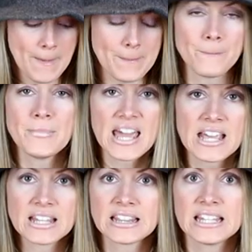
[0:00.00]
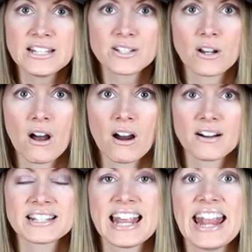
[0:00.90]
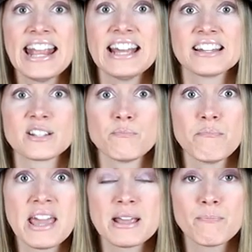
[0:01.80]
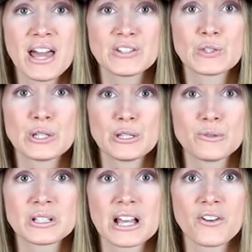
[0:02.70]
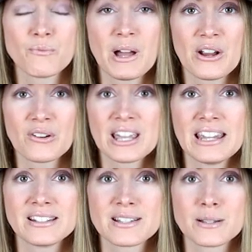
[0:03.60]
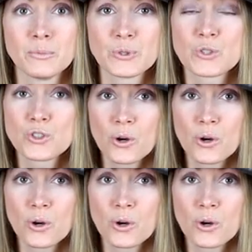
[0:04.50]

make these cards, and make best use of my Arcana symbols.